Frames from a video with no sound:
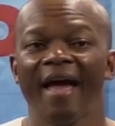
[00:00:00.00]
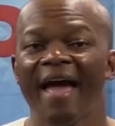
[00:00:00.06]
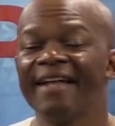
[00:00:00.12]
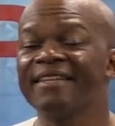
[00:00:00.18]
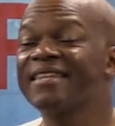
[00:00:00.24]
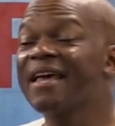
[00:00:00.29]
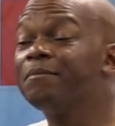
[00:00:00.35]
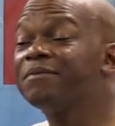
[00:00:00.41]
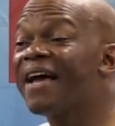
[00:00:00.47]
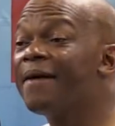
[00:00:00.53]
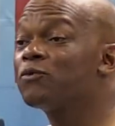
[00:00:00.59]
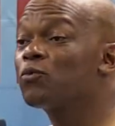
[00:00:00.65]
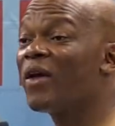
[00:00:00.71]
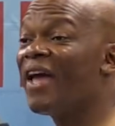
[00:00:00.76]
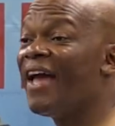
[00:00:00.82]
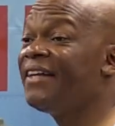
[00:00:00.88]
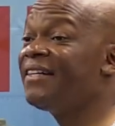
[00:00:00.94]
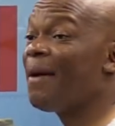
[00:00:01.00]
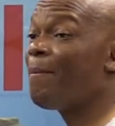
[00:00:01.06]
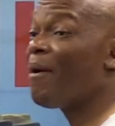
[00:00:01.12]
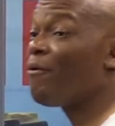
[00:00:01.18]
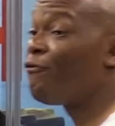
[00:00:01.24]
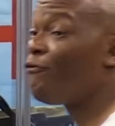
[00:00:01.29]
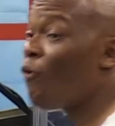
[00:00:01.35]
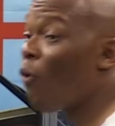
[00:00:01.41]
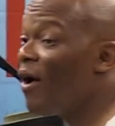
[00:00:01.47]
And sometimes we end up
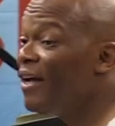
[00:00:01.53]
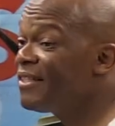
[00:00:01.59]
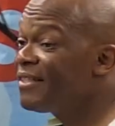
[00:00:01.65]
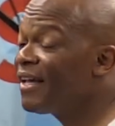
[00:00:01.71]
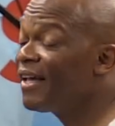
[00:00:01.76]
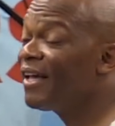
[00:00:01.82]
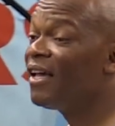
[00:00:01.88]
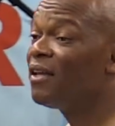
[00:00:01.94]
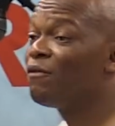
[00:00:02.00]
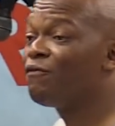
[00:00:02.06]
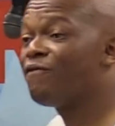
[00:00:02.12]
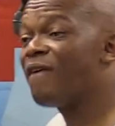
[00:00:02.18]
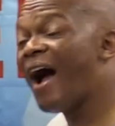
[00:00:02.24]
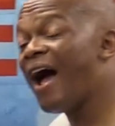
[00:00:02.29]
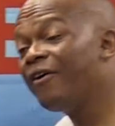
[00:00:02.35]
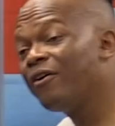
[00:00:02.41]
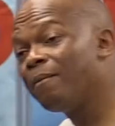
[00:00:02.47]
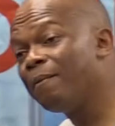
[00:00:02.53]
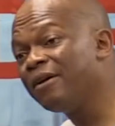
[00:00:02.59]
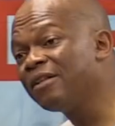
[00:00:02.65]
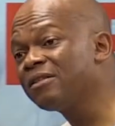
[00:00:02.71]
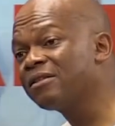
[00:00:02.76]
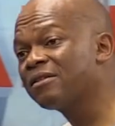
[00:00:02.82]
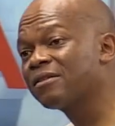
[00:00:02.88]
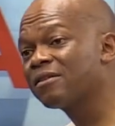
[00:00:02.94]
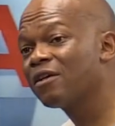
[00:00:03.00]
avoiding
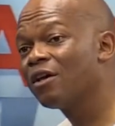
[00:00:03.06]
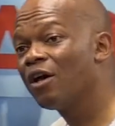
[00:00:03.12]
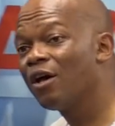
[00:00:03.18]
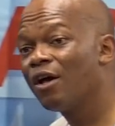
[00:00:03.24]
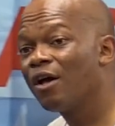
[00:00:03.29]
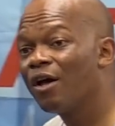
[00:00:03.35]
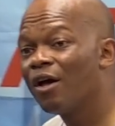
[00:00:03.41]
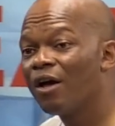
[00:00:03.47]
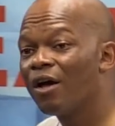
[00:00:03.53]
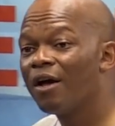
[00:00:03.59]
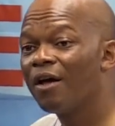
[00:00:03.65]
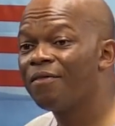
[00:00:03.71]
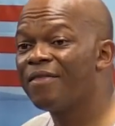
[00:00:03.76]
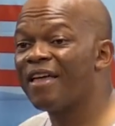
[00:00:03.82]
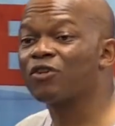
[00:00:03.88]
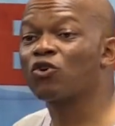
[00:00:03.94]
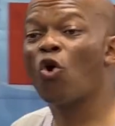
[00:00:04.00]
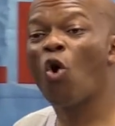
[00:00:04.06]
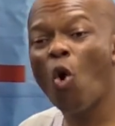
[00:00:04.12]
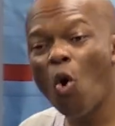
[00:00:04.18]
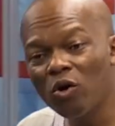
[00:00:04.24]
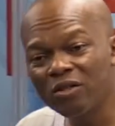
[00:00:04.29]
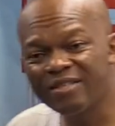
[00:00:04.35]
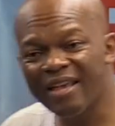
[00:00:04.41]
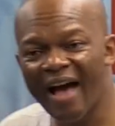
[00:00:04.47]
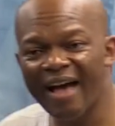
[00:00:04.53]
environments that
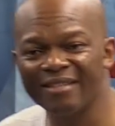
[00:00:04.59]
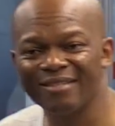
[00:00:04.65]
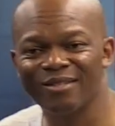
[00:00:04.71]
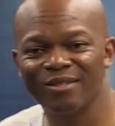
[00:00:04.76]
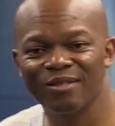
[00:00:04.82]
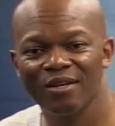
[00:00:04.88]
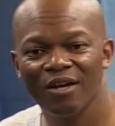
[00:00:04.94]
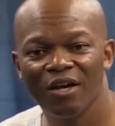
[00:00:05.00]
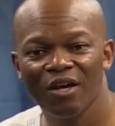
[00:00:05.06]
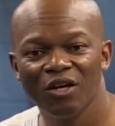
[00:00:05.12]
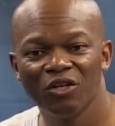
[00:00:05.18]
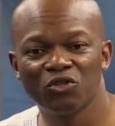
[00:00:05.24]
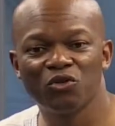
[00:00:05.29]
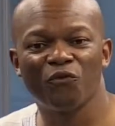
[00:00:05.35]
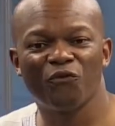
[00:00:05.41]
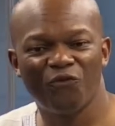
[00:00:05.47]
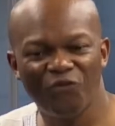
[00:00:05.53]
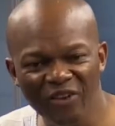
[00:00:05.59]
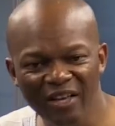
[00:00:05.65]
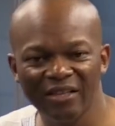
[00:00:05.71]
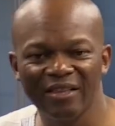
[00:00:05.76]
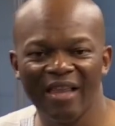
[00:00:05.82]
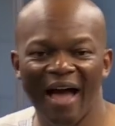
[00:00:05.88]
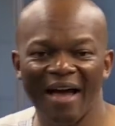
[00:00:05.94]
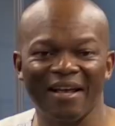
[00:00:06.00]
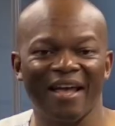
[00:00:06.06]
cause us to
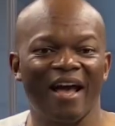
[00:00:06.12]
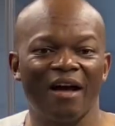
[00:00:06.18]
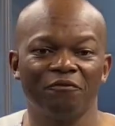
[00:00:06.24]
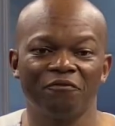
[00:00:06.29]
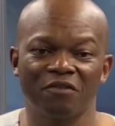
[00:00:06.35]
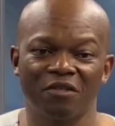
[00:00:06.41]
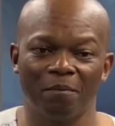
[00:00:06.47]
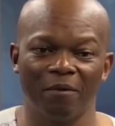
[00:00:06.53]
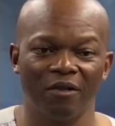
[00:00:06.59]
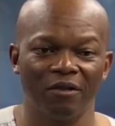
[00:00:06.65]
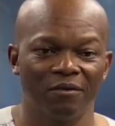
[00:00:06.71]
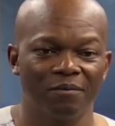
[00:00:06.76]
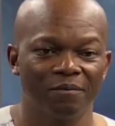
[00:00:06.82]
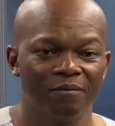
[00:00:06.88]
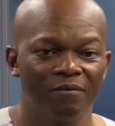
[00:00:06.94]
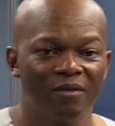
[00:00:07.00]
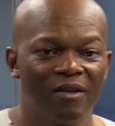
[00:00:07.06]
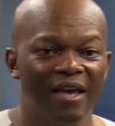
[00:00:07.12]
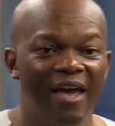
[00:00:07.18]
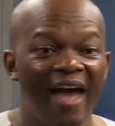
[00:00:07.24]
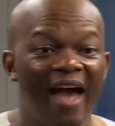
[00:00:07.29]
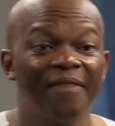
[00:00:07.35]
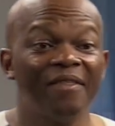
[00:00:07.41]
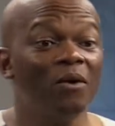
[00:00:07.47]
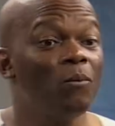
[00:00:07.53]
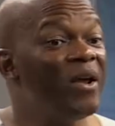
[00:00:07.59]
feel uncomfortable.
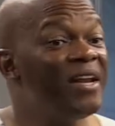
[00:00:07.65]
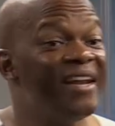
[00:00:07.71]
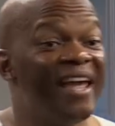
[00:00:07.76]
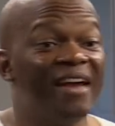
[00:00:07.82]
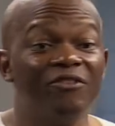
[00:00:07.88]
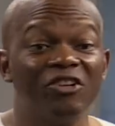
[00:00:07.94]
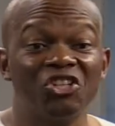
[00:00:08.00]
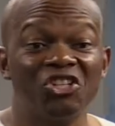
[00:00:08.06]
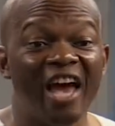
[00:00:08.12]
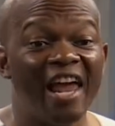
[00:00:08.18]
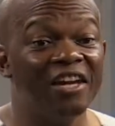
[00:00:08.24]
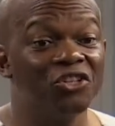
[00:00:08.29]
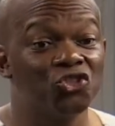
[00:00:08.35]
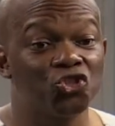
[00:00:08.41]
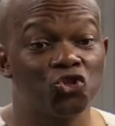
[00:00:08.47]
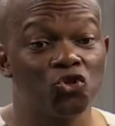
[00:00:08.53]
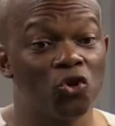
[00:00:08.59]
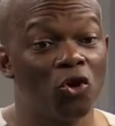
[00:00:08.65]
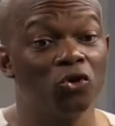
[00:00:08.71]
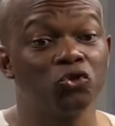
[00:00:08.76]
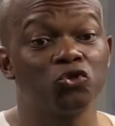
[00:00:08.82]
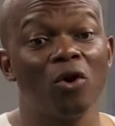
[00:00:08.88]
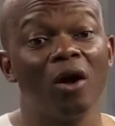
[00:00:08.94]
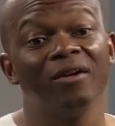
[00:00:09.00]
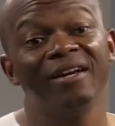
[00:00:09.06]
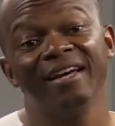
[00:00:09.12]
And then we're never challenged to go
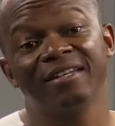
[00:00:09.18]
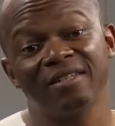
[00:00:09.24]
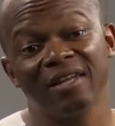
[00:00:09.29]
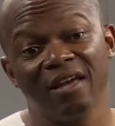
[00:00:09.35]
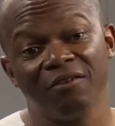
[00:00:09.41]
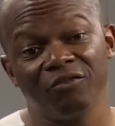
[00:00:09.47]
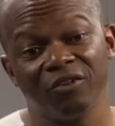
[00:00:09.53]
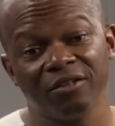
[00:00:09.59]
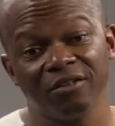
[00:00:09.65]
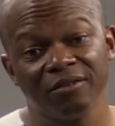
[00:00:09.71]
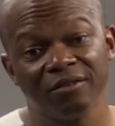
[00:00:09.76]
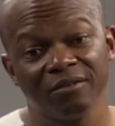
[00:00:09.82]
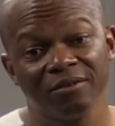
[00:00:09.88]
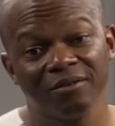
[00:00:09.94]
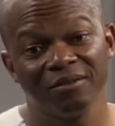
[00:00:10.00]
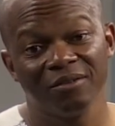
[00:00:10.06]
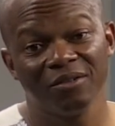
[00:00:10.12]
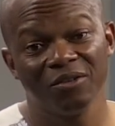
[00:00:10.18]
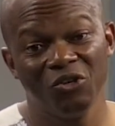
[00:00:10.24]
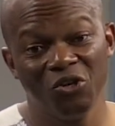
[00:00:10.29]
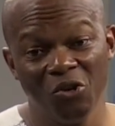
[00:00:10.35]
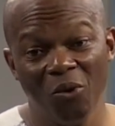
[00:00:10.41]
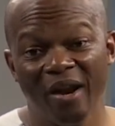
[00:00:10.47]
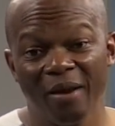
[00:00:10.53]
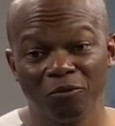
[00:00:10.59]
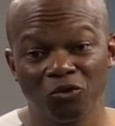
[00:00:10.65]
to our next level. You
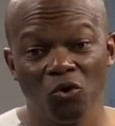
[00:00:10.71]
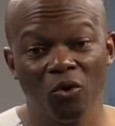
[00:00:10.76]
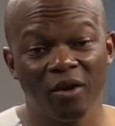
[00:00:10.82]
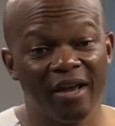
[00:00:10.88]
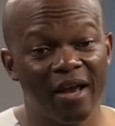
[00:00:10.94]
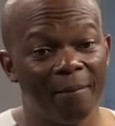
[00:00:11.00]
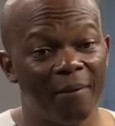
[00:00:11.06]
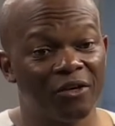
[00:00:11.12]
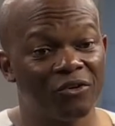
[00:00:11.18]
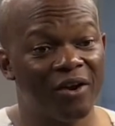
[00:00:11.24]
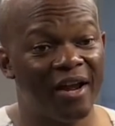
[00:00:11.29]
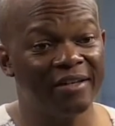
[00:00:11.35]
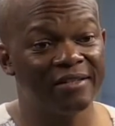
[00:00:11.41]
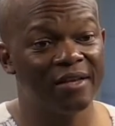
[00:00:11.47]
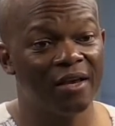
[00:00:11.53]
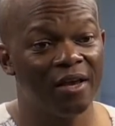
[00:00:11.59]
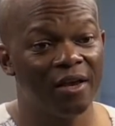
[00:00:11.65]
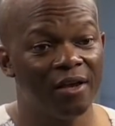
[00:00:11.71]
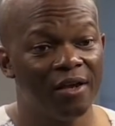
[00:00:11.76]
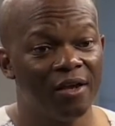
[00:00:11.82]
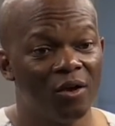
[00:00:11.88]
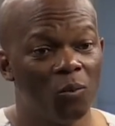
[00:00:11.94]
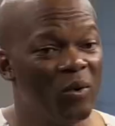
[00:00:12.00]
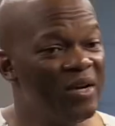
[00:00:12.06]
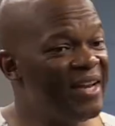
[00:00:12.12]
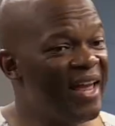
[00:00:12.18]
know what I'm talking about, right?
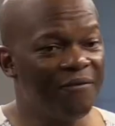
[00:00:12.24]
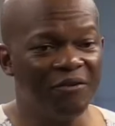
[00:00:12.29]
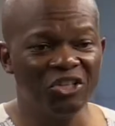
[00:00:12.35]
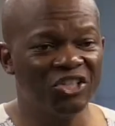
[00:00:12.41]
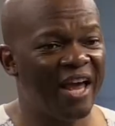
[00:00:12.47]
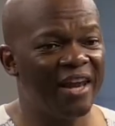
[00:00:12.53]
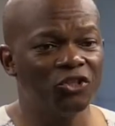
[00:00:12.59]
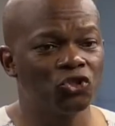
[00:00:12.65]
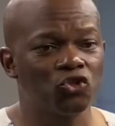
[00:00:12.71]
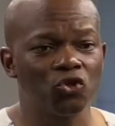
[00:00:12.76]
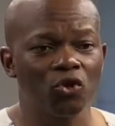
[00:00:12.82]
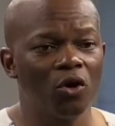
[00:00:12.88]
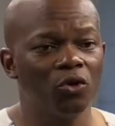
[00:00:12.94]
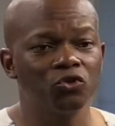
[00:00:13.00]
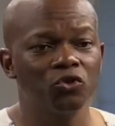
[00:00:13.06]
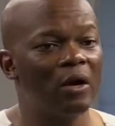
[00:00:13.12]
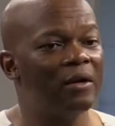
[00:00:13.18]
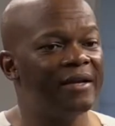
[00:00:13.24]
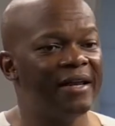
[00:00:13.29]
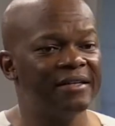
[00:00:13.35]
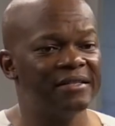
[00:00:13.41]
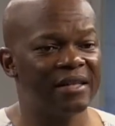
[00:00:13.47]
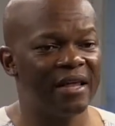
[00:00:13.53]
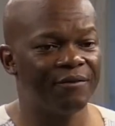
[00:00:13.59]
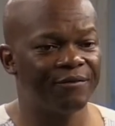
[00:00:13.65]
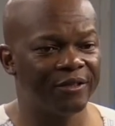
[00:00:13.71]
We're never challenged to go to our
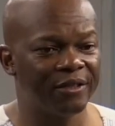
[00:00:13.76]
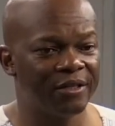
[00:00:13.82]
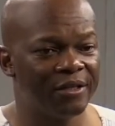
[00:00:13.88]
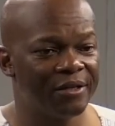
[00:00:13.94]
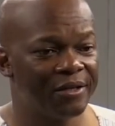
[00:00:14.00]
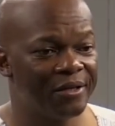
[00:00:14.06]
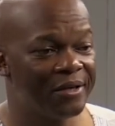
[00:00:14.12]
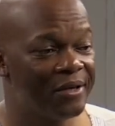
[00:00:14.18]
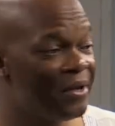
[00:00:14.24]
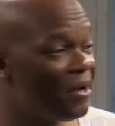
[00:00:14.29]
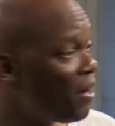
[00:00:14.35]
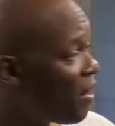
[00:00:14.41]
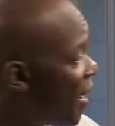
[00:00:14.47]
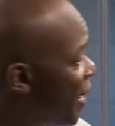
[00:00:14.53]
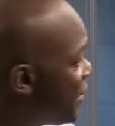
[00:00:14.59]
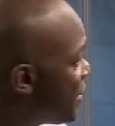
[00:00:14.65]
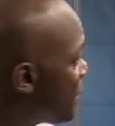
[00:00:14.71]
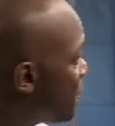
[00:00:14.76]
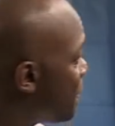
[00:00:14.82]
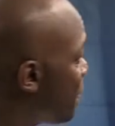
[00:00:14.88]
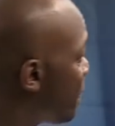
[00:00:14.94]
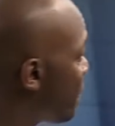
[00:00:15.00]
next level, right?